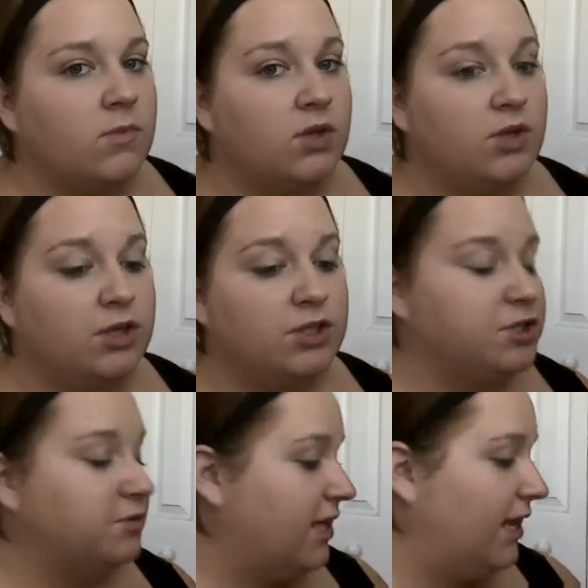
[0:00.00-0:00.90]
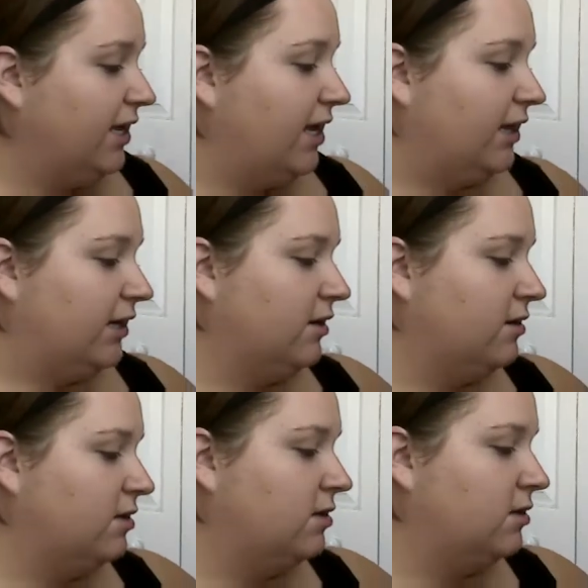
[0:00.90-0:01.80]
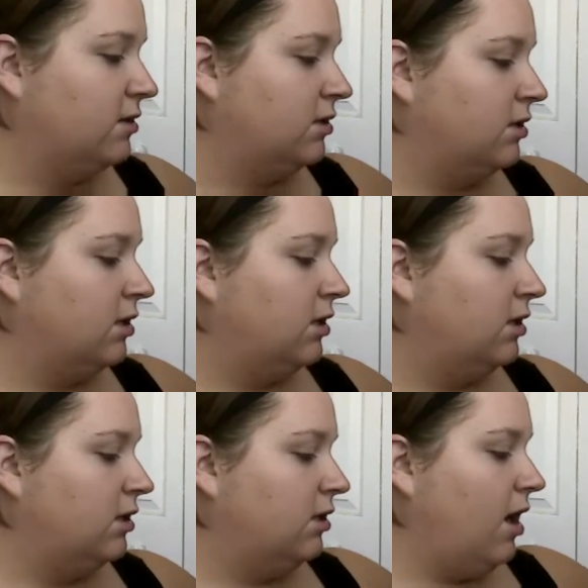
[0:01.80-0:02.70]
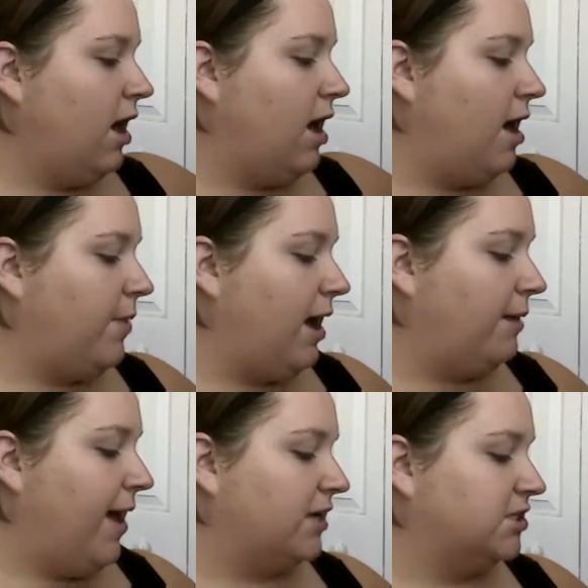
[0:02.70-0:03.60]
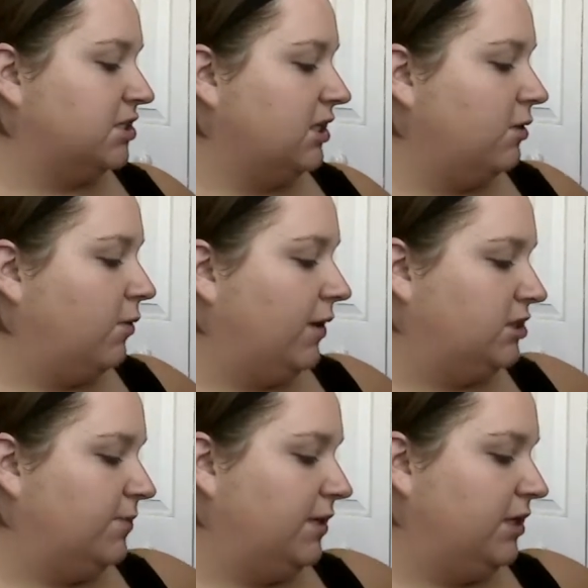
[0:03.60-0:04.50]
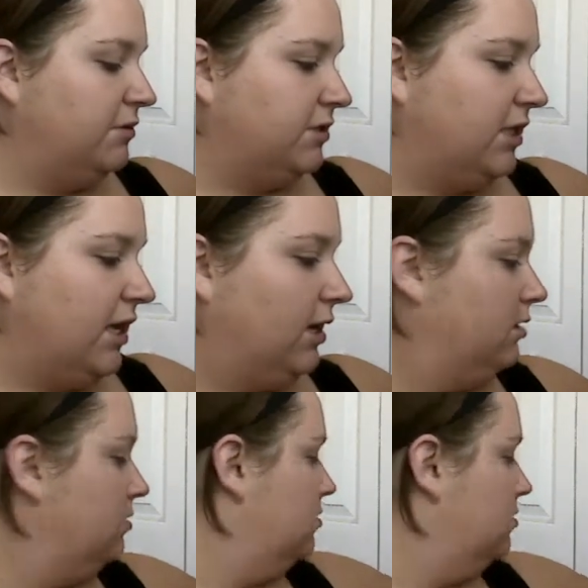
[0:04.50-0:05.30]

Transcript: you can choose any color. I'm actually going to be using,